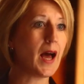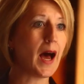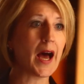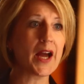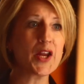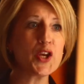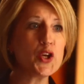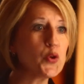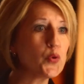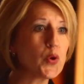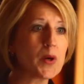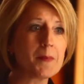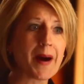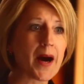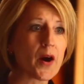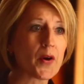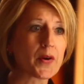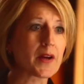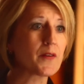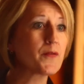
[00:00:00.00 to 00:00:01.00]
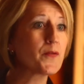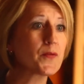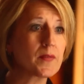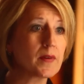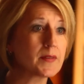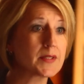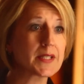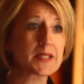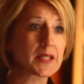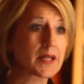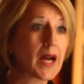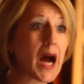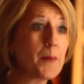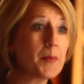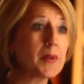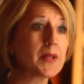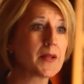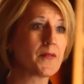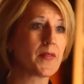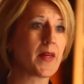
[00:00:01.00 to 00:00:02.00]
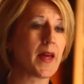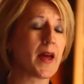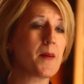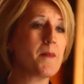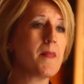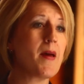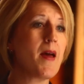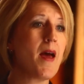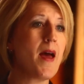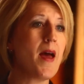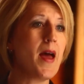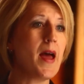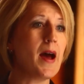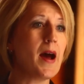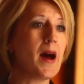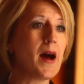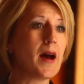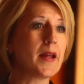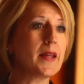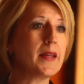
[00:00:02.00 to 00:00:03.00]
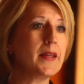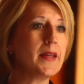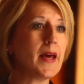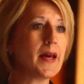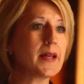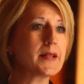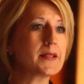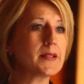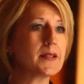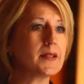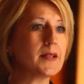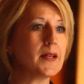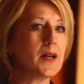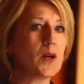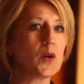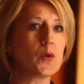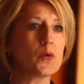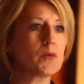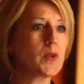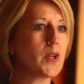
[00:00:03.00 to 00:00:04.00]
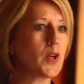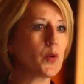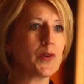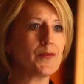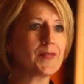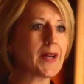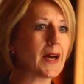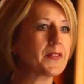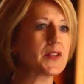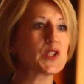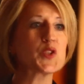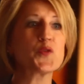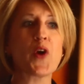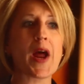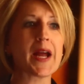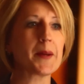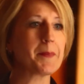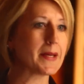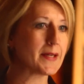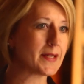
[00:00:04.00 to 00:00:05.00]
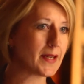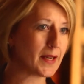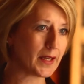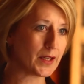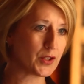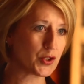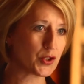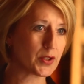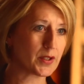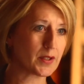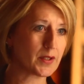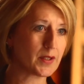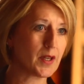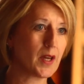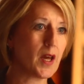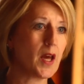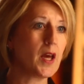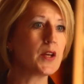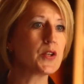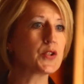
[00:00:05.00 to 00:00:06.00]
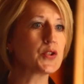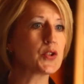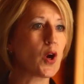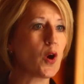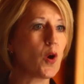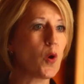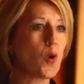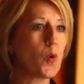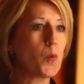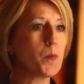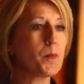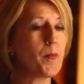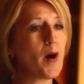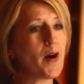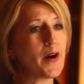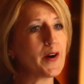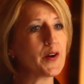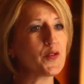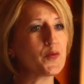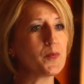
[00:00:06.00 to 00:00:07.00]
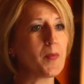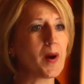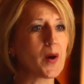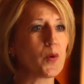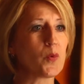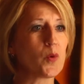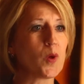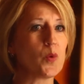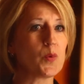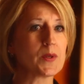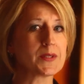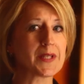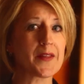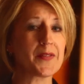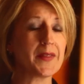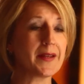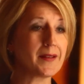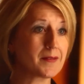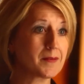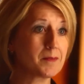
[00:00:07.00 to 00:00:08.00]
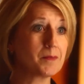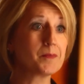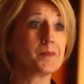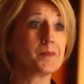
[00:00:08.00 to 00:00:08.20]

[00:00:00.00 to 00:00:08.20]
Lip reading: I knew about just a couple of them, yet we've got this fragmentation. So part of my role was, I think,